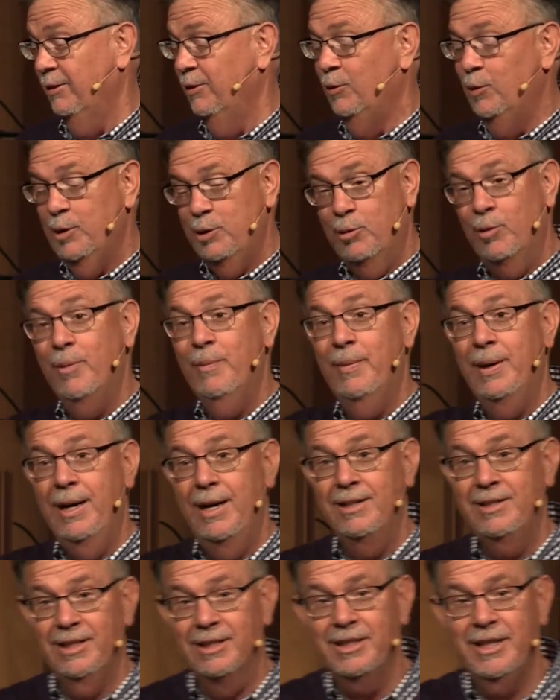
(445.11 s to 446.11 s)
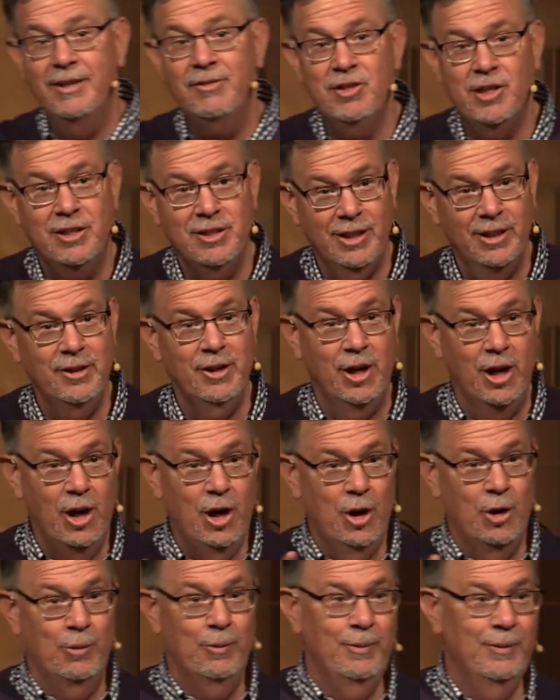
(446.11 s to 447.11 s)
Which reminds us, gives us a little
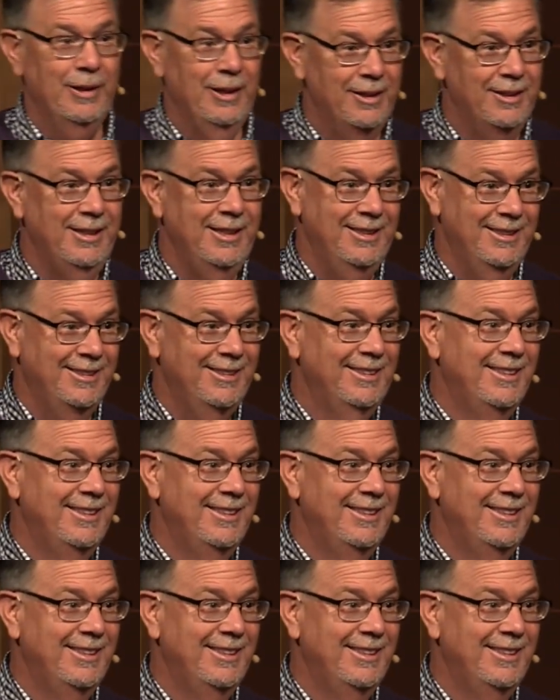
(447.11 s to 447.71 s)
hope, doesn't it?